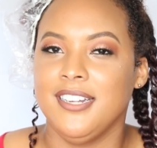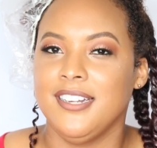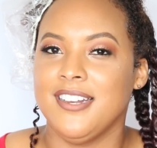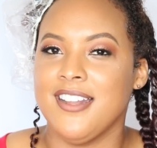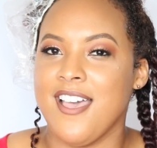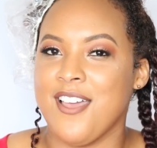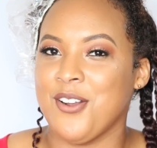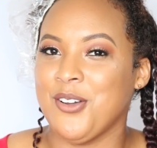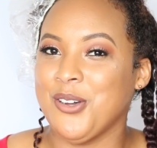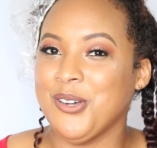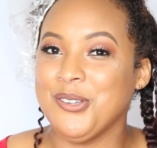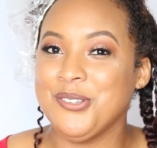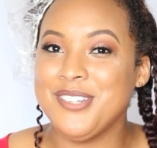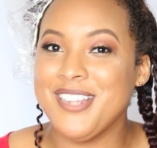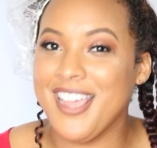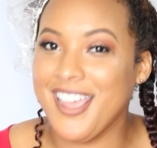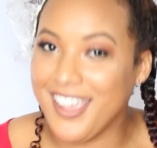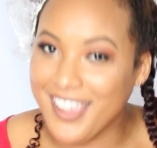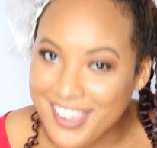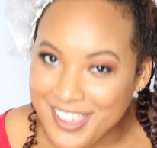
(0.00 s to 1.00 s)
Not a whole
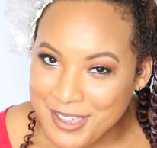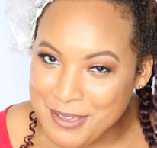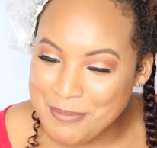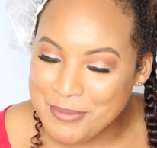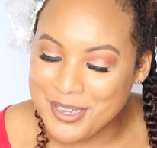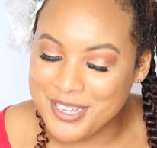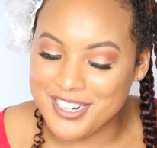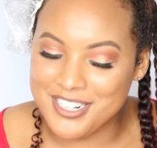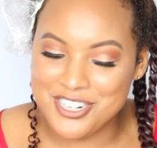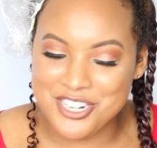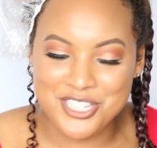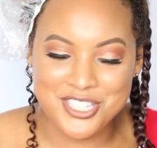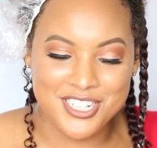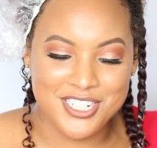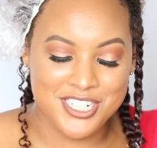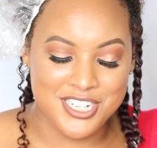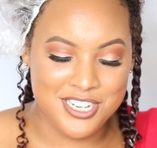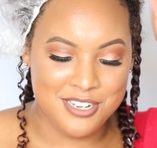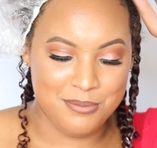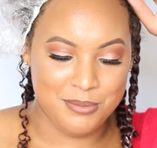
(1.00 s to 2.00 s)
day, but just a
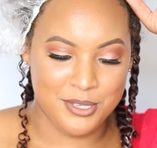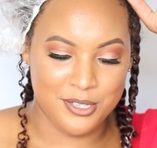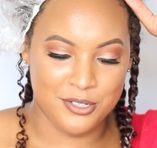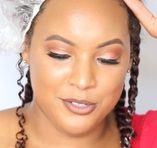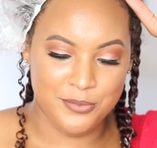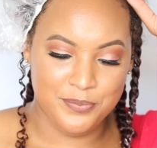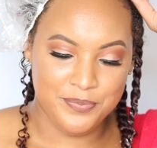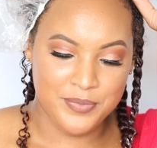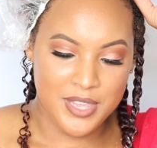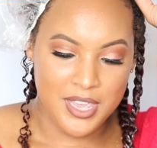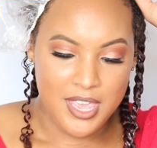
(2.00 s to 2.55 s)
cheat meal.